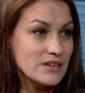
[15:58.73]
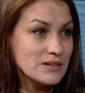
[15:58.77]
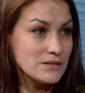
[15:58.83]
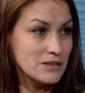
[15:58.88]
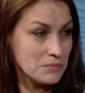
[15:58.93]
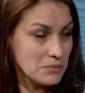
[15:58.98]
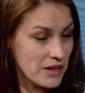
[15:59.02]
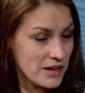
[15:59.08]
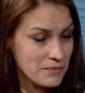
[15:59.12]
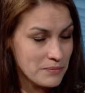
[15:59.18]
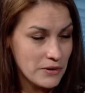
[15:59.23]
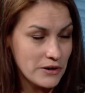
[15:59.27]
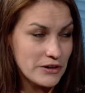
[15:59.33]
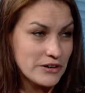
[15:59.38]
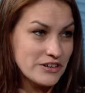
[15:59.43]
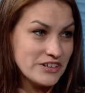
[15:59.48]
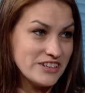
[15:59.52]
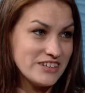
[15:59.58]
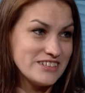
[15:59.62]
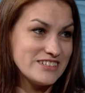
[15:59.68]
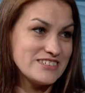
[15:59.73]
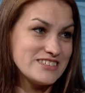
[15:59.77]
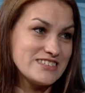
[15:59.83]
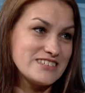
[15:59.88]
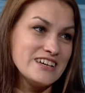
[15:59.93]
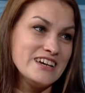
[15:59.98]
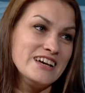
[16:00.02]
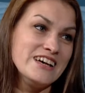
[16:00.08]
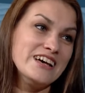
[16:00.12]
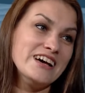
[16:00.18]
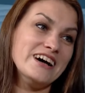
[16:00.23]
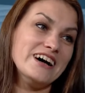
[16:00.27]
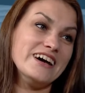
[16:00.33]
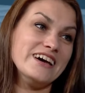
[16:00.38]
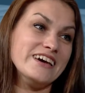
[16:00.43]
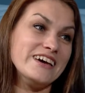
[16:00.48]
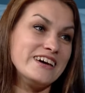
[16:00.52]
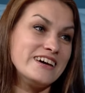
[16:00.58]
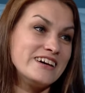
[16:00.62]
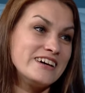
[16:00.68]
the block parties.
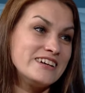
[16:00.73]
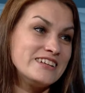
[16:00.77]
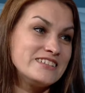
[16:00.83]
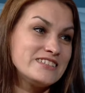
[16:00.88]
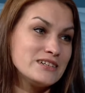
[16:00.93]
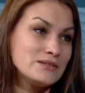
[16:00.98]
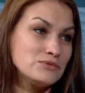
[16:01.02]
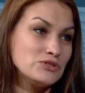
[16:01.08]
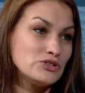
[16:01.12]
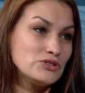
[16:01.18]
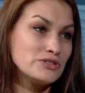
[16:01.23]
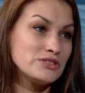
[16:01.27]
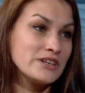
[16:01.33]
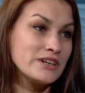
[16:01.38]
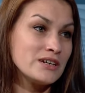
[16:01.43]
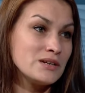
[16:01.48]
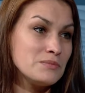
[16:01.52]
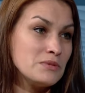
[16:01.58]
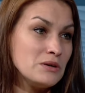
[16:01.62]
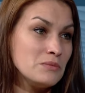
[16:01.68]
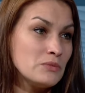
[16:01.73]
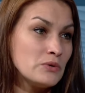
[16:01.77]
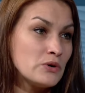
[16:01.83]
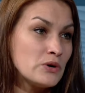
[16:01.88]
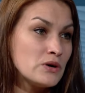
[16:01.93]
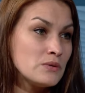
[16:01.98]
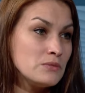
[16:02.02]
And I'm sure there's going to be more